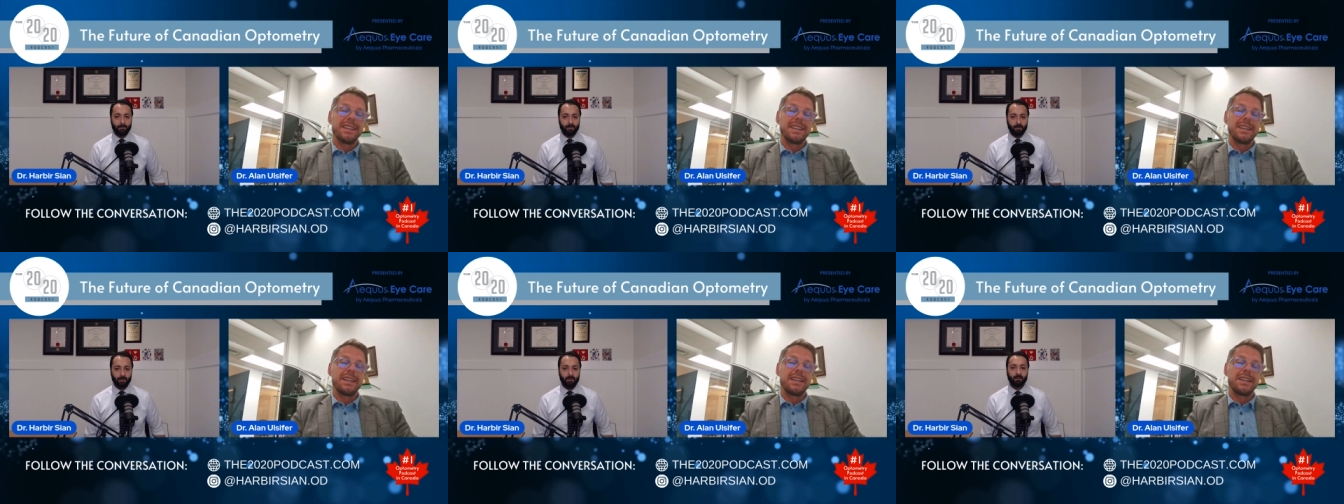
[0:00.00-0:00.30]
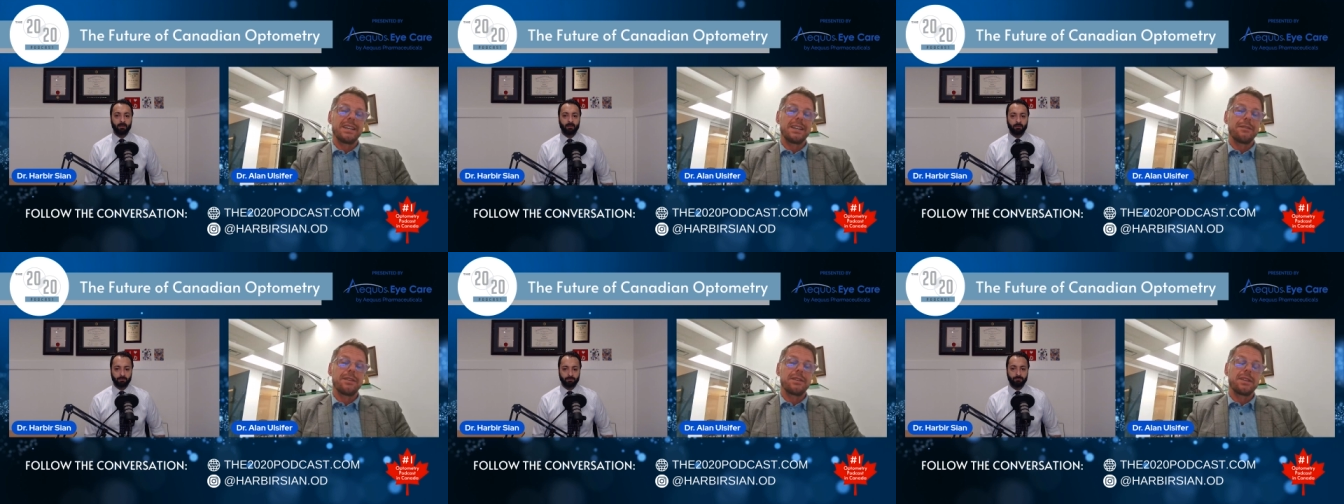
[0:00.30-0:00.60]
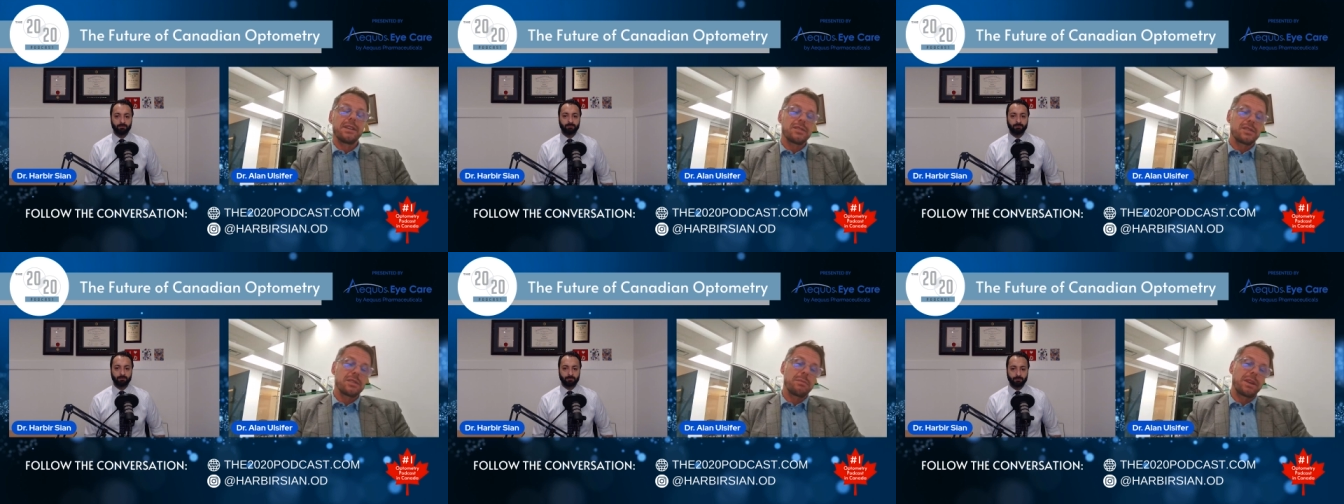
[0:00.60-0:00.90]
And if
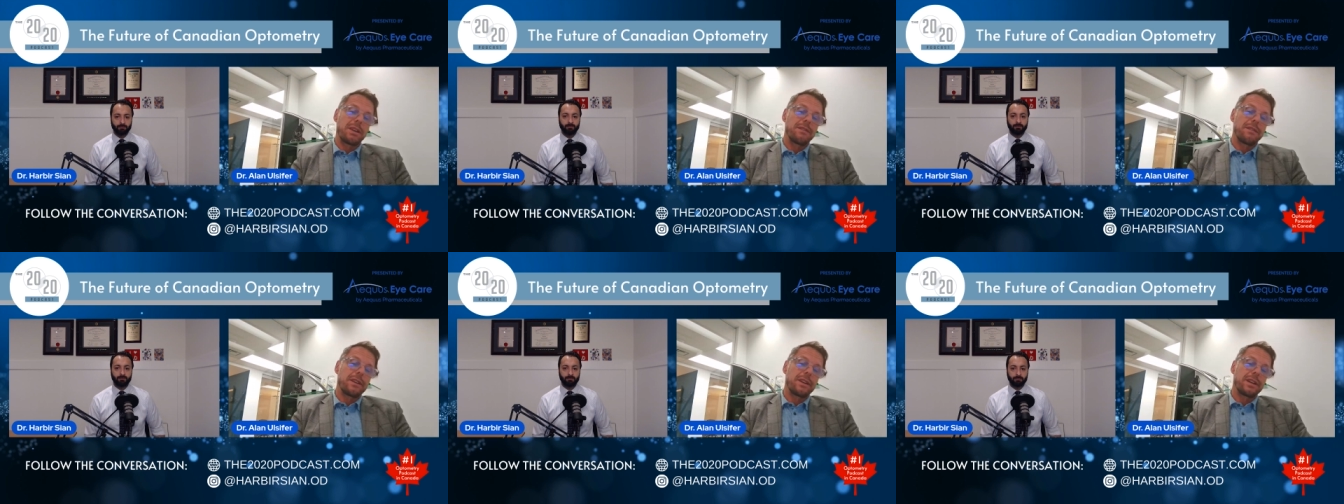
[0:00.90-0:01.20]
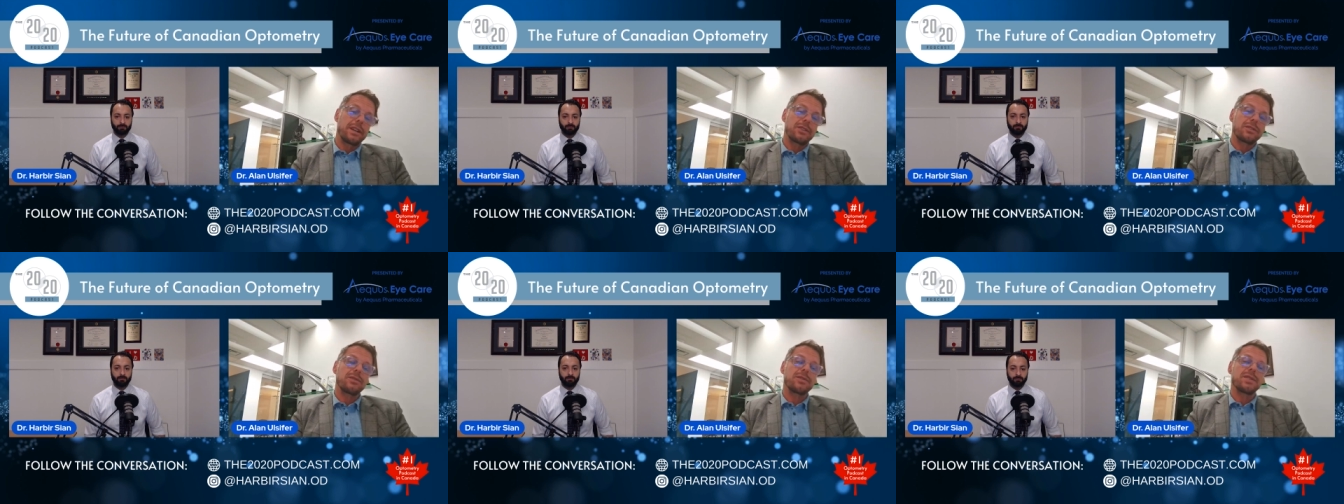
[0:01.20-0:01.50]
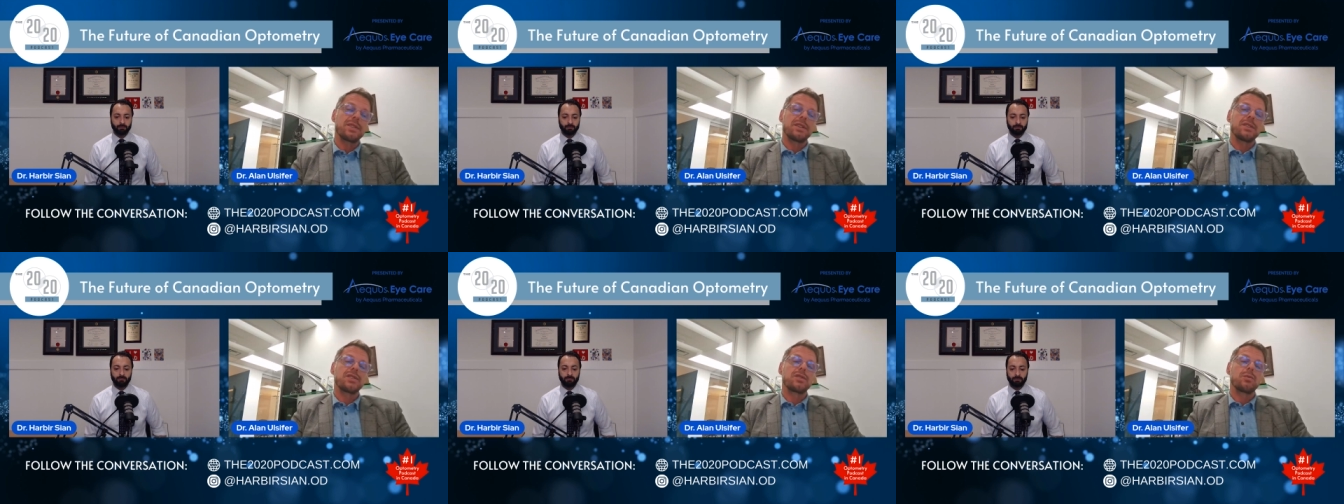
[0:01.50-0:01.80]
it doesn't make financial
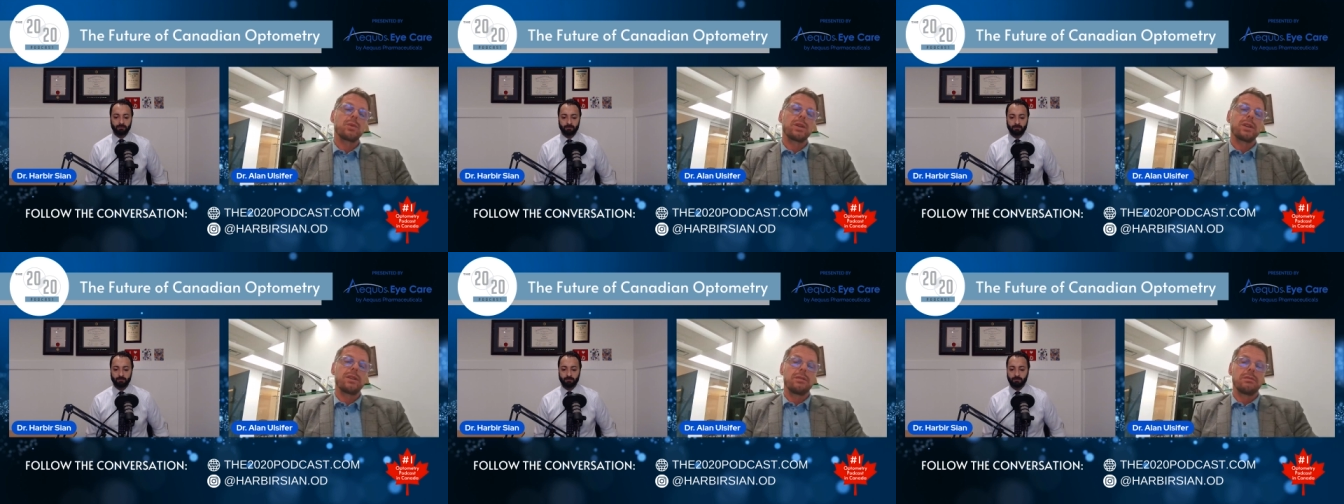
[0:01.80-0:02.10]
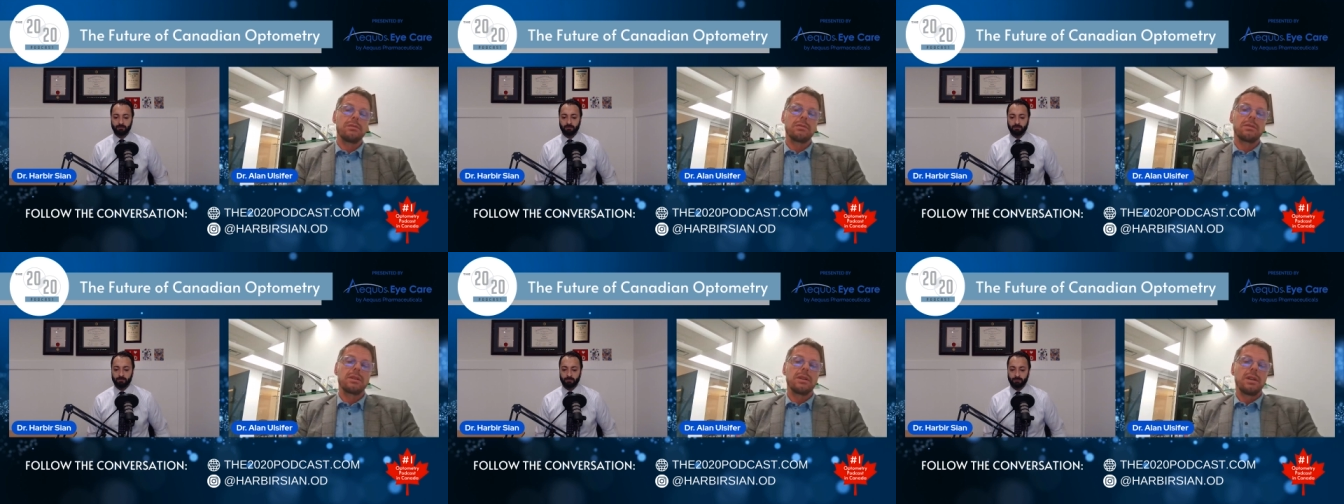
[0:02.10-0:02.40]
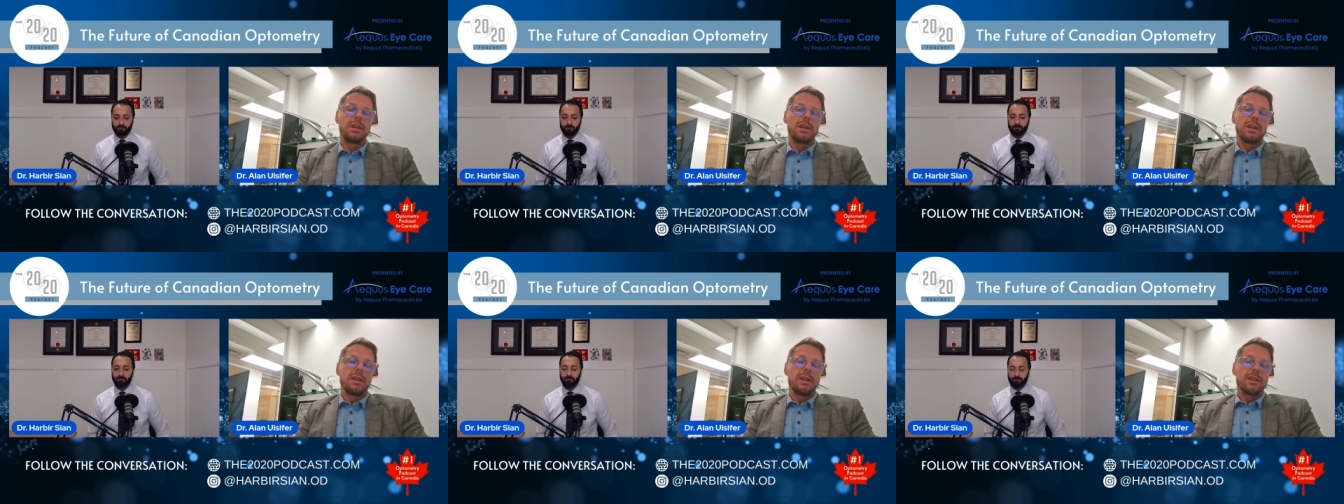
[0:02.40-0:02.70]
sense, we don't.
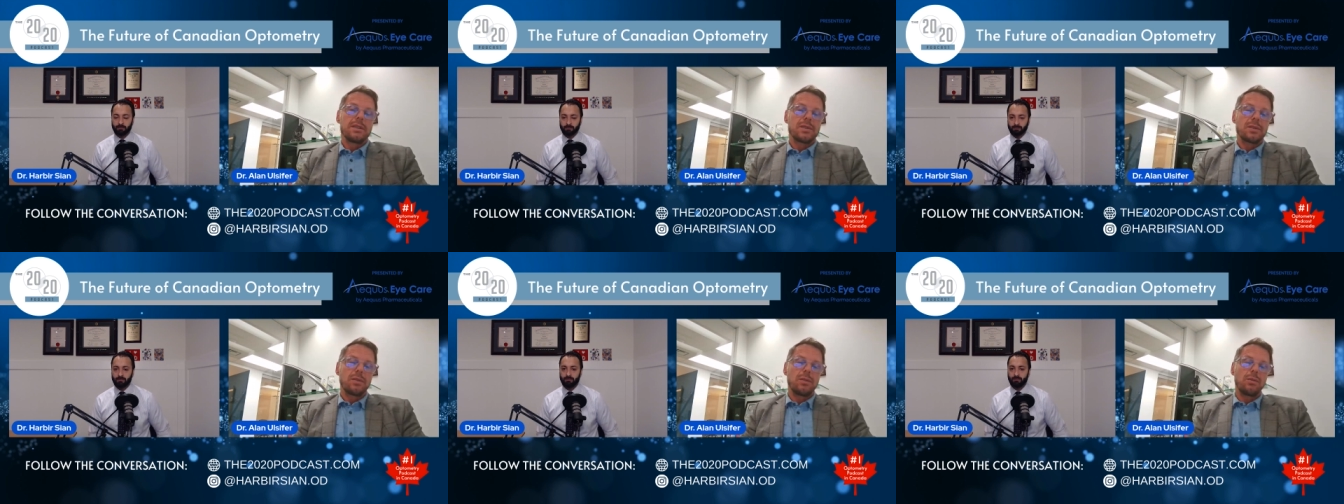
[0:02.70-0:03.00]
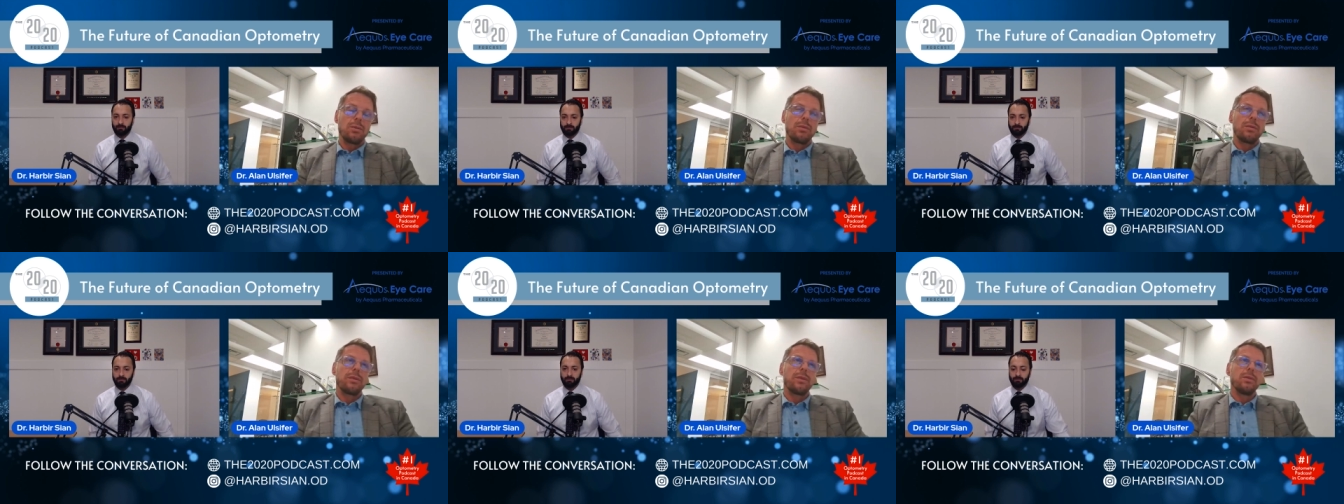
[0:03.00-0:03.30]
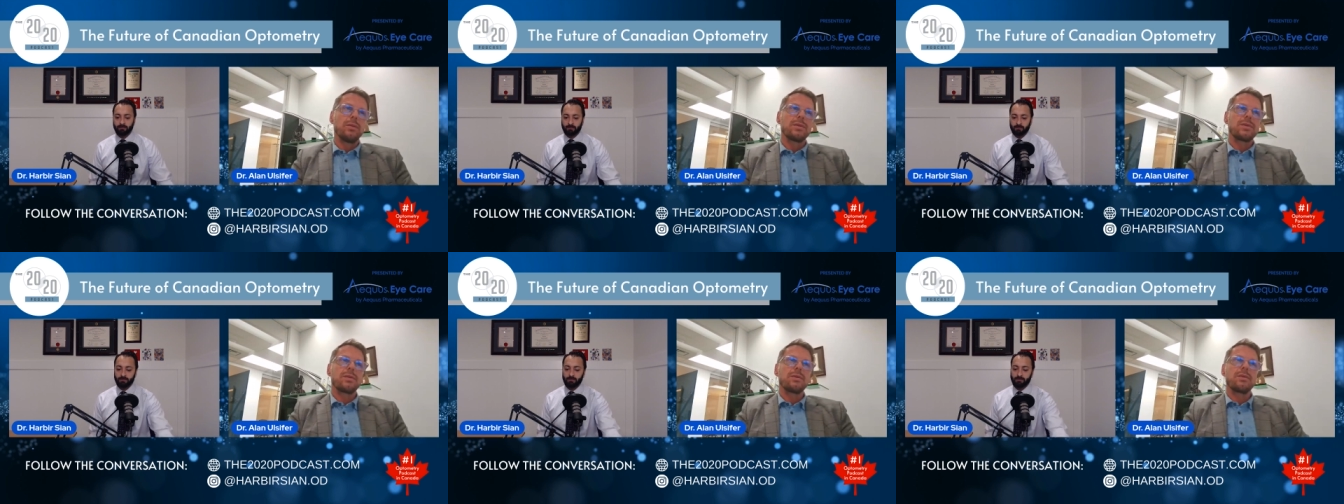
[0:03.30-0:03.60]
So
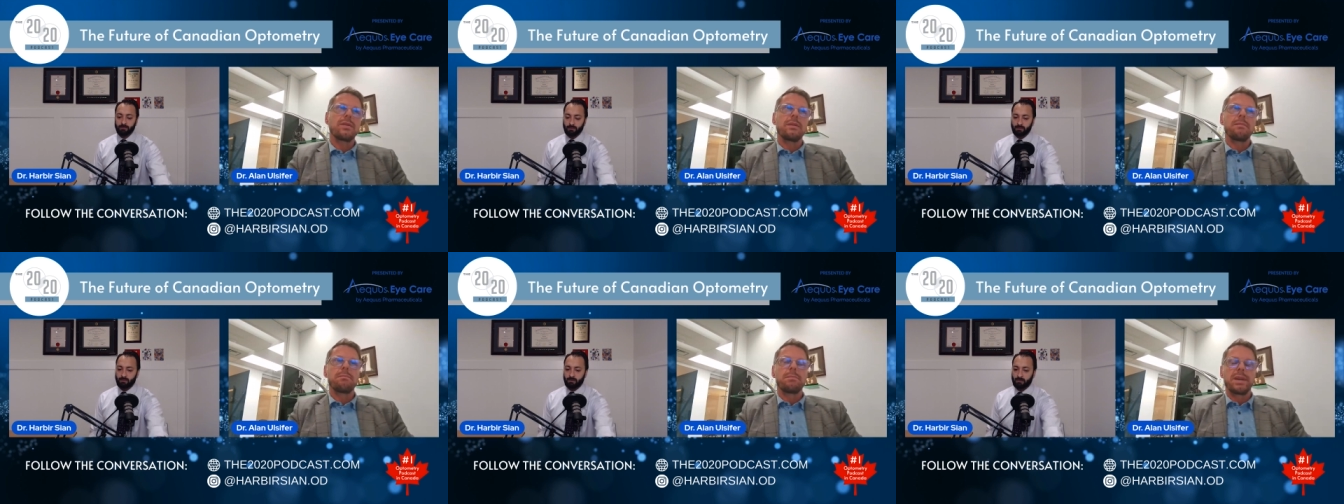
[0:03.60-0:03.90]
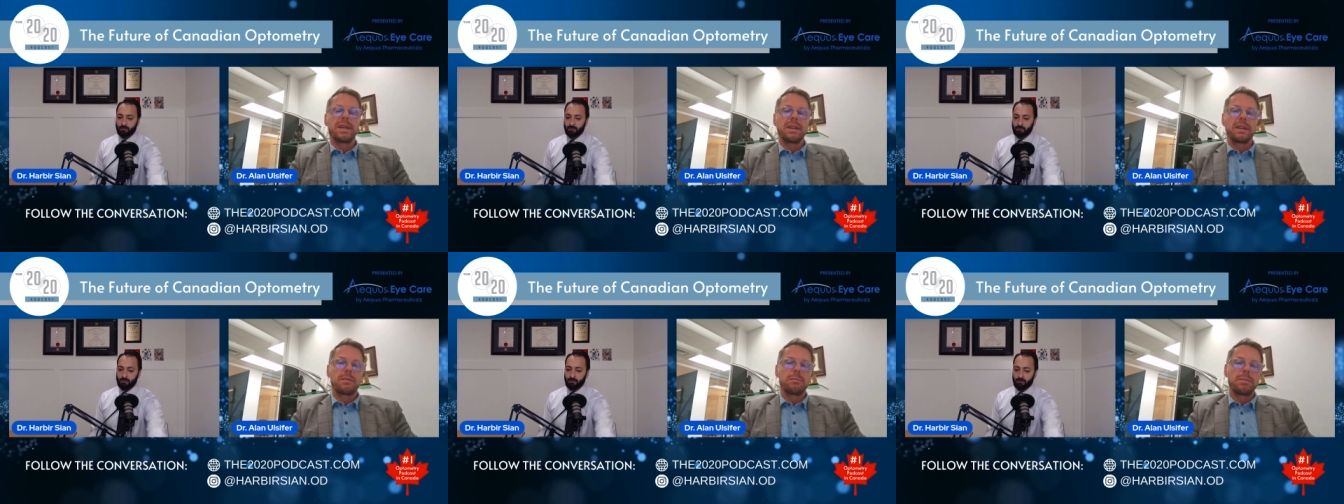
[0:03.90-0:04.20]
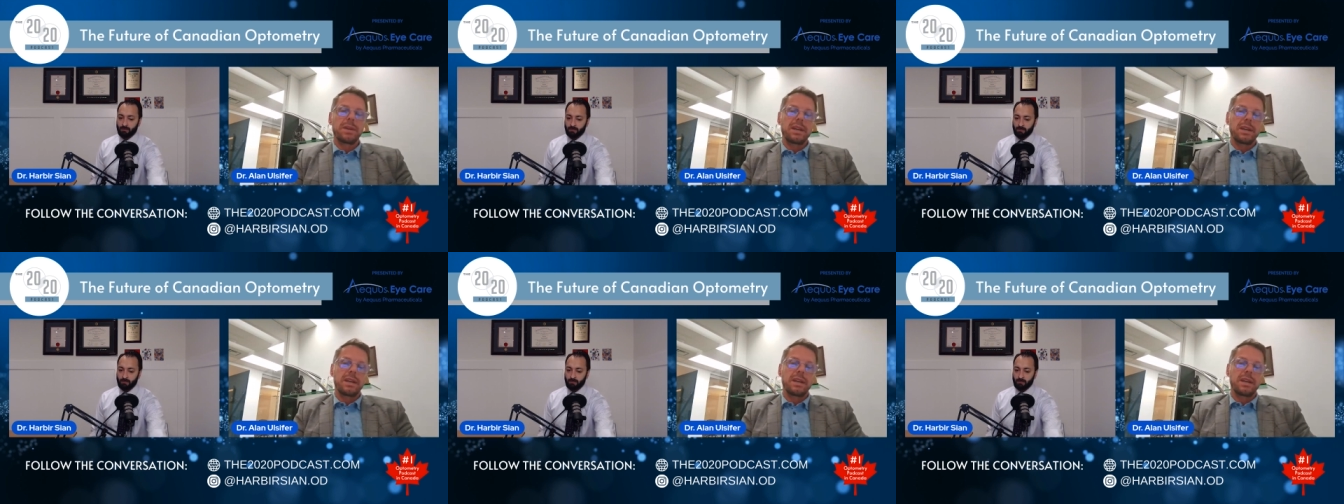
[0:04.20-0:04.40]
those are the big,